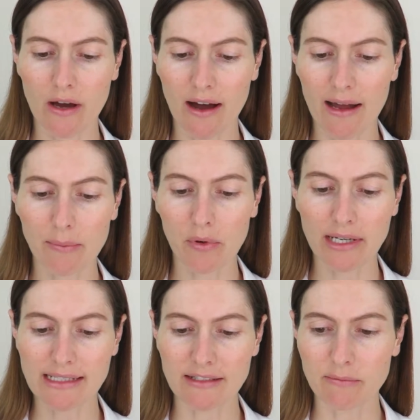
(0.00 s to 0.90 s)
the high
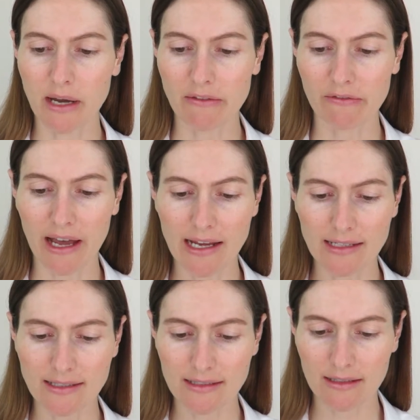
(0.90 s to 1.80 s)
points of my
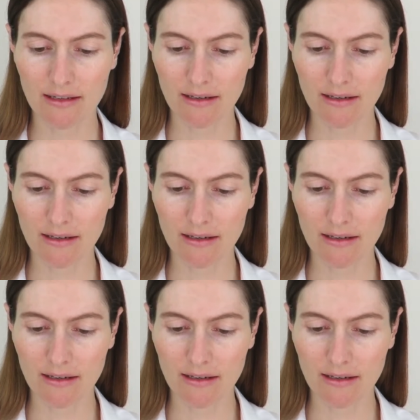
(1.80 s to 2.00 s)
face.